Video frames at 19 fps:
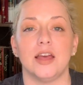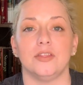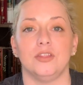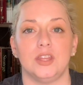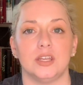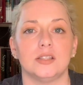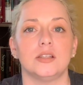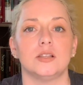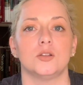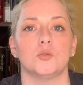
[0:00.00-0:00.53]

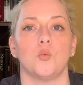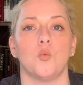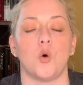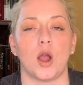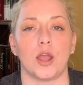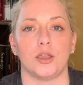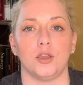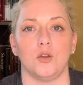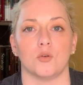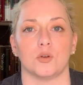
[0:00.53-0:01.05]
this is
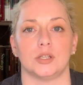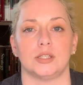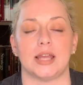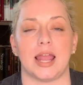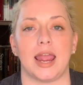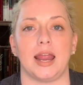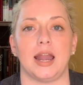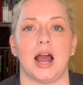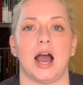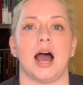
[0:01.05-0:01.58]
what you're
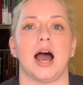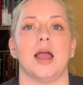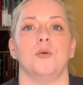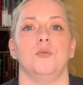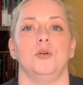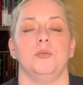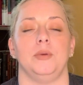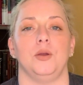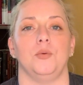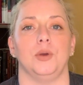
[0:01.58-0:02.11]
saying I
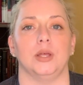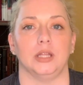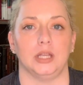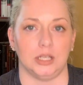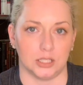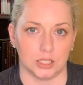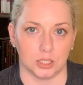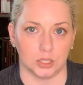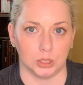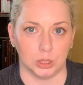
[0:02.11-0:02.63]
would be willing
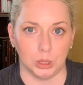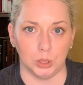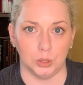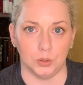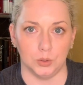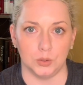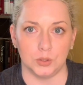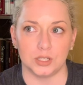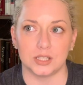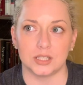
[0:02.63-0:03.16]
to
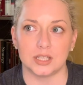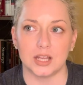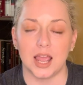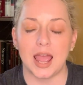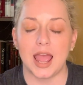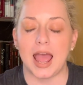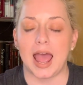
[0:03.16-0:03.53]
lose.